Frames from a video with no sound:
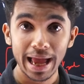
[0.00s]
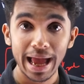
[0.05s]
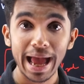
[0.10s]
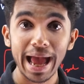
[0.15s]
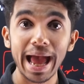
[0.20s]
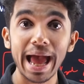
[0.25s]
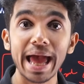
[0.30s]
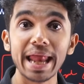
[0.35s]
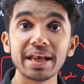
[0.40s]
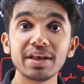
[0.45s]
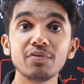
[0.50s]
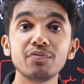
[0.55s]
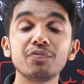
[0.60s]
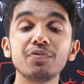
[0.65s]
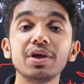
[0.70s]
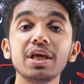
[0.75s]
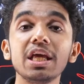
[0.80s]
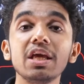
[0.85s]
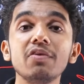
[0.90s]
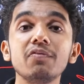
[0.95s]
and
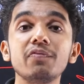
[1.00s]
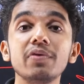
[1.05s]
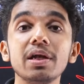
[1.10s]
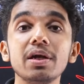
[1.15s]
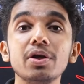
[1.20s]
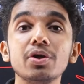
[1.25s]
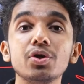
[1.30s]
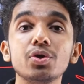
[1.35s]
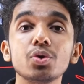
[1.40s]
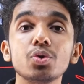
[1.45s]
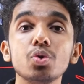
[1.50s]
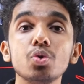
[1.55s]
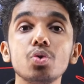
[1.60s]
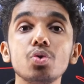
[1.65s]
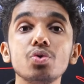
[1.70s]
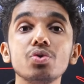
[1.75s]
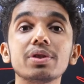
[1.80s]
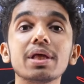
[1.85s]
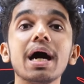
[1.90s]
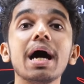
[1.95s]
we will
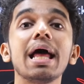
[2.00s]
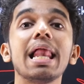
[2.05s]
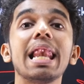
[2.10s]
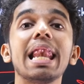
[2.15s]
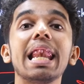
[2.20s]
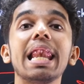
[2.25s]
do the